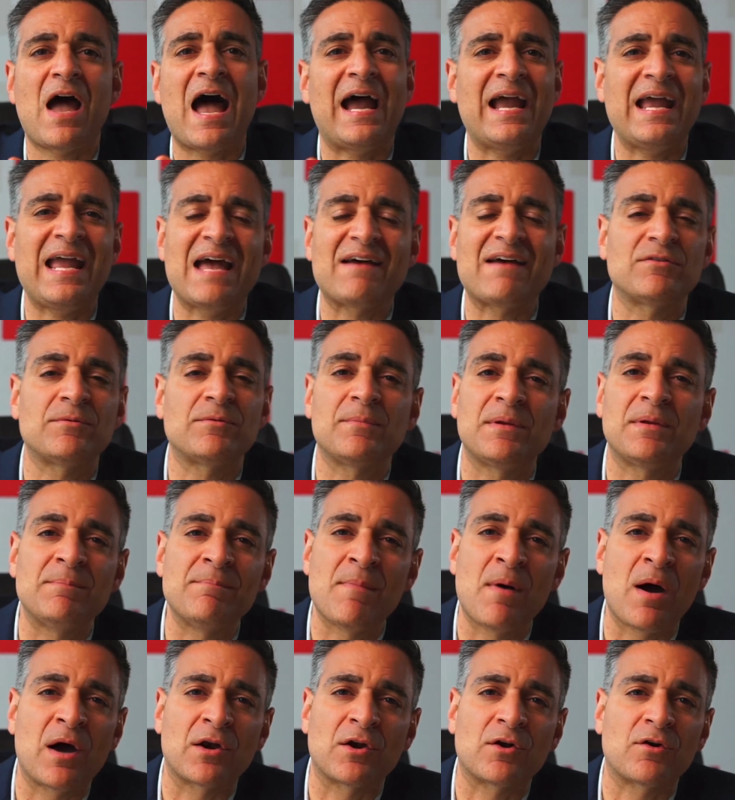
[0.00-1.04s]
I haven't been
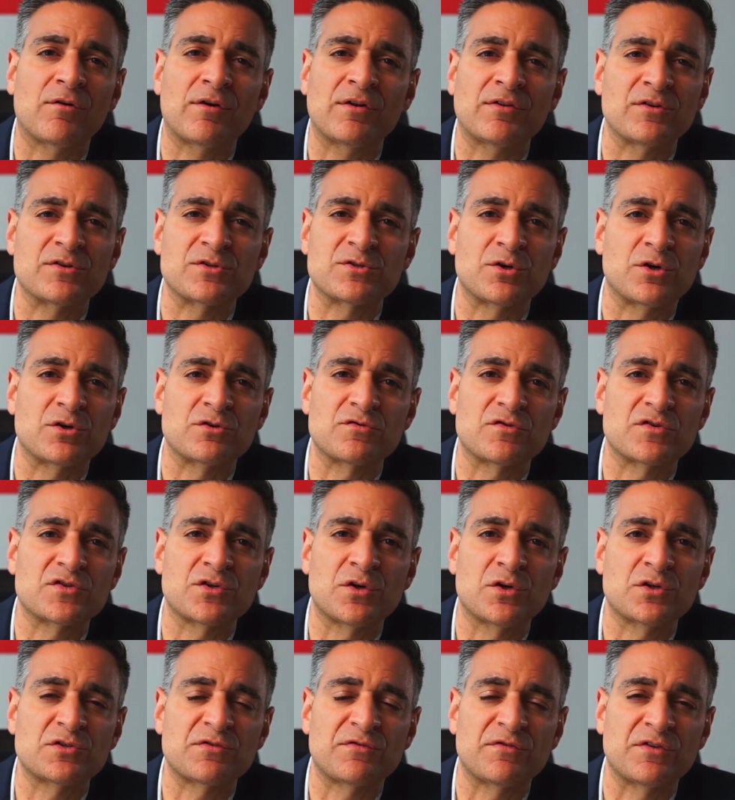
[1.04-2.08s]
monitoring the search
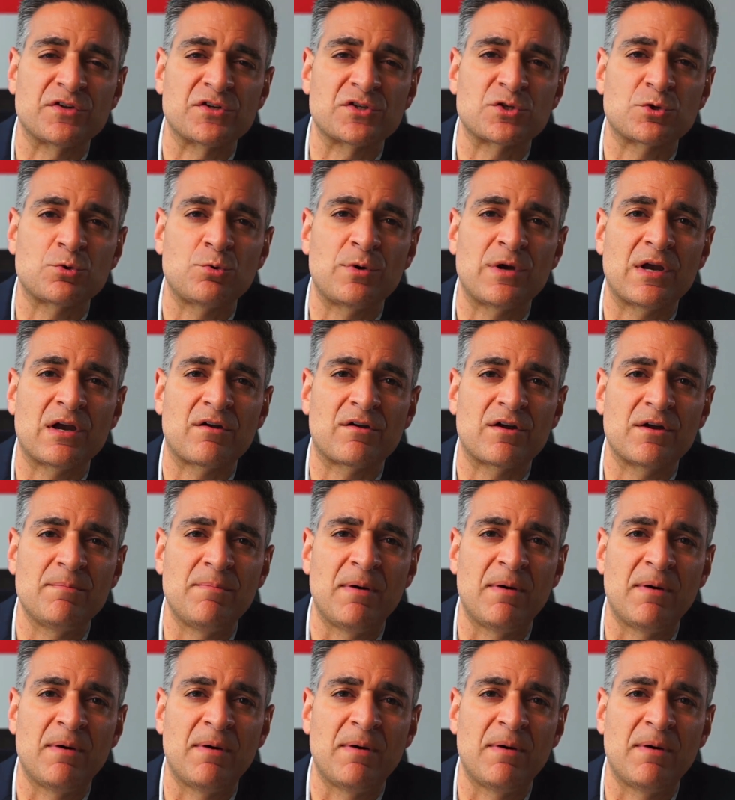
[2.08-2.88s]
results for this query,